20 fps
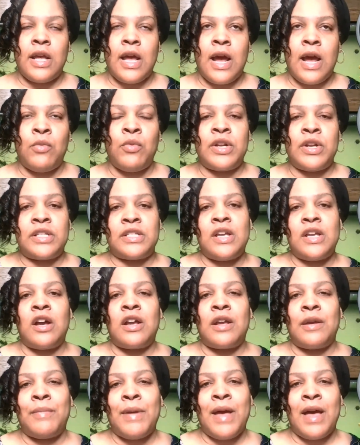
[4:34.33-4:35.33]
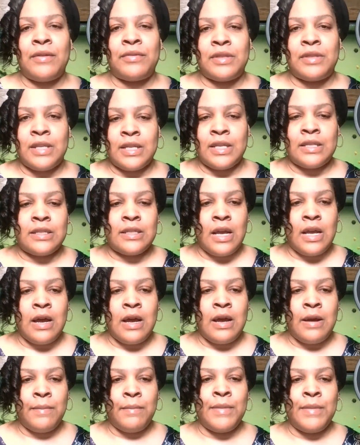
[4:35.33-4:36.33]
want to talk about this
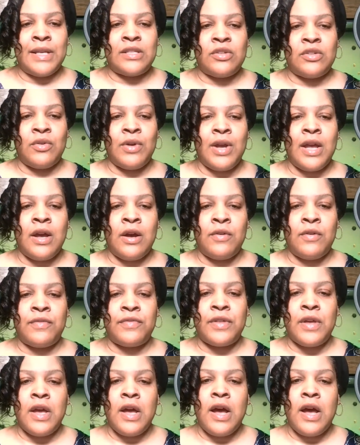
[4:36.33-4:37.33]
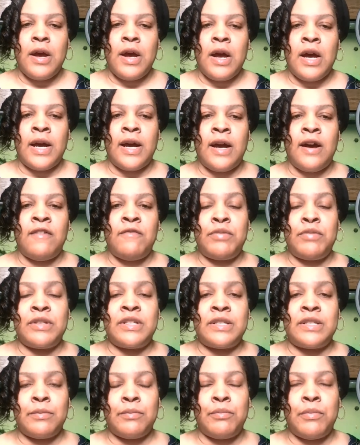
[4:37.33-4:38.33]
mental health
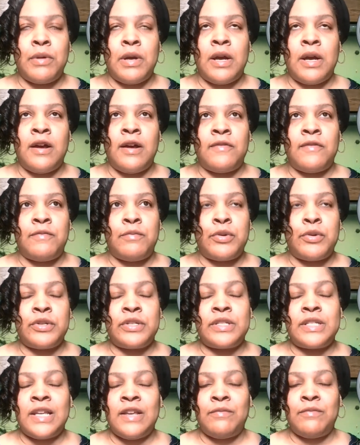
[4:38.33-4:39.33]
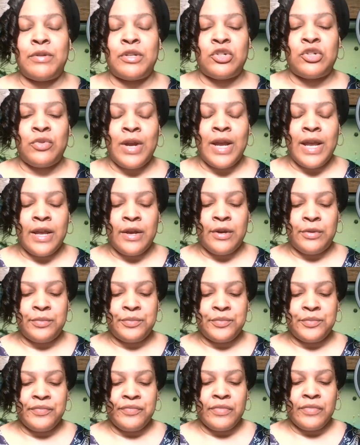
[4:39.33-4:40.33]
of perceived betrayal,
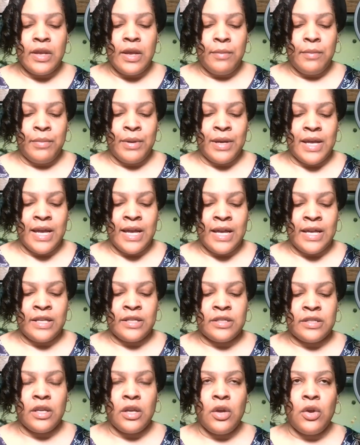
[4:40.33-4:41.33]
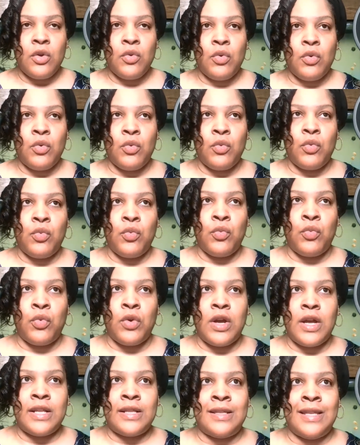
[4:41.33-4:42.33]
because
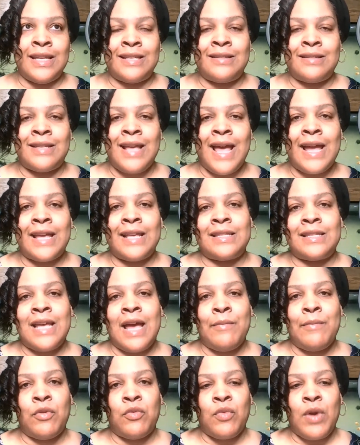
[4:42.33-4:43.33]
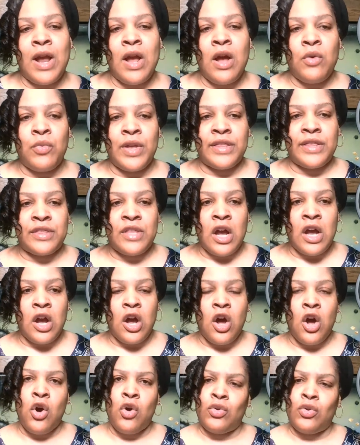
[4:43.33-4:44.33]
this second time around we thought,
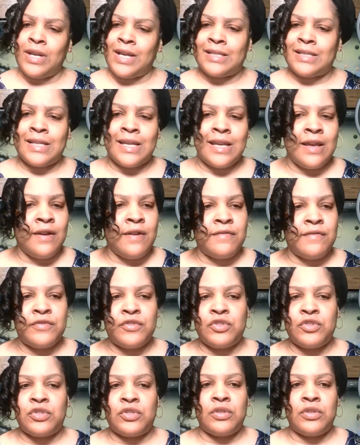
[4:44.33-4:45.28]
oh, let's give